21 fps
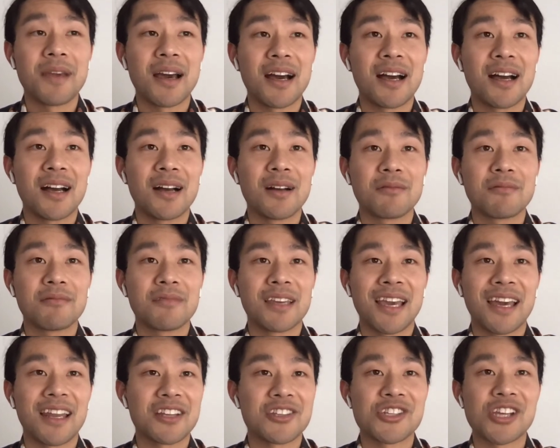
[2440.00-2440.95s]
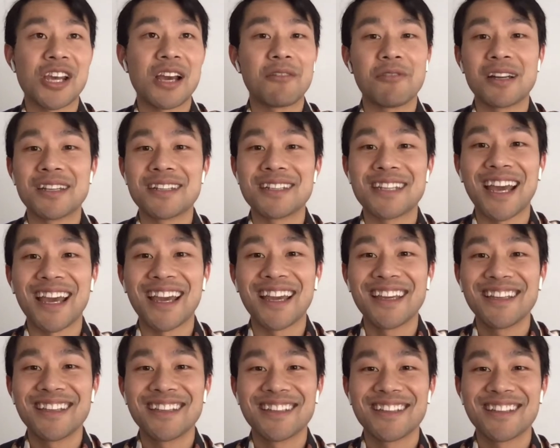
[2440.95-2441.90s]
in a slump. We had a chat one
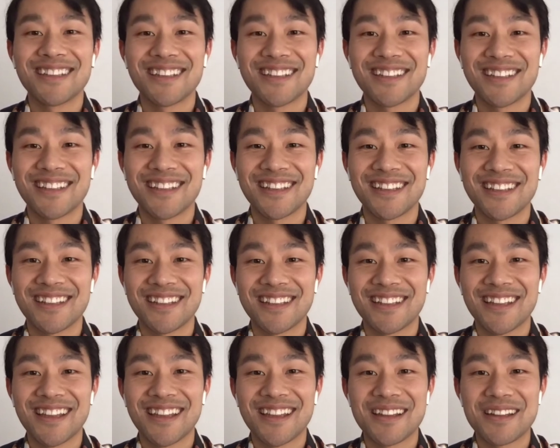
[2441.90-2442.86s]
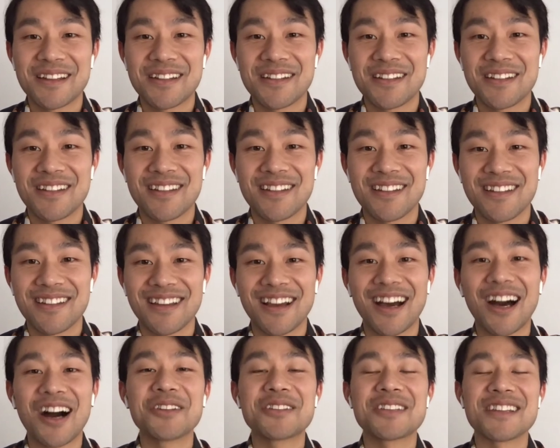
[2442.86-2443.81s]
day. You were in a slump for about 6 months.
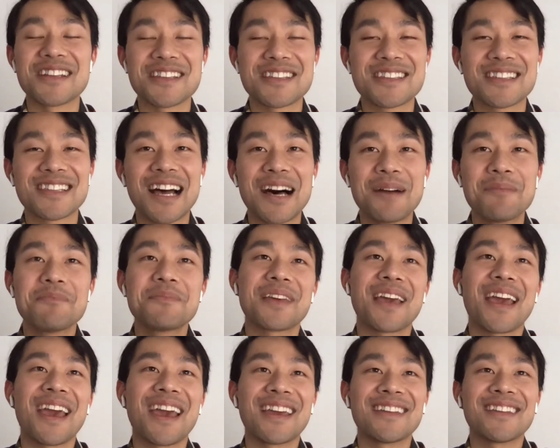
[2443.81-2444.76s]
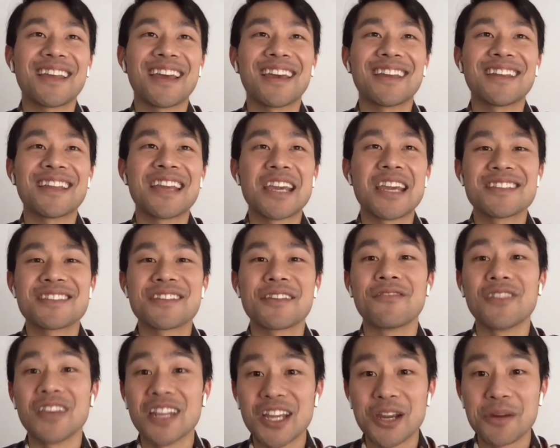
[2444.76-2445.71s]
Is that what I was in a slump, and he's a
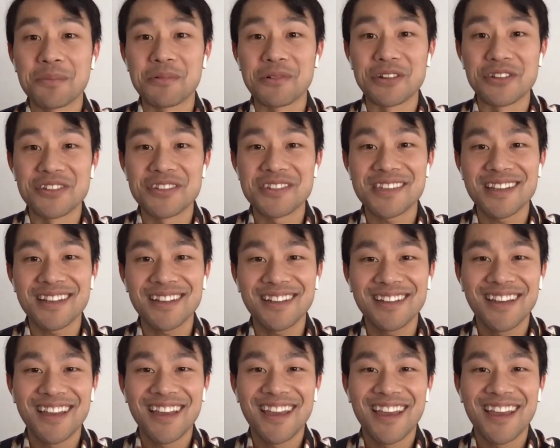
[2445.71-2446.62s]
video producer.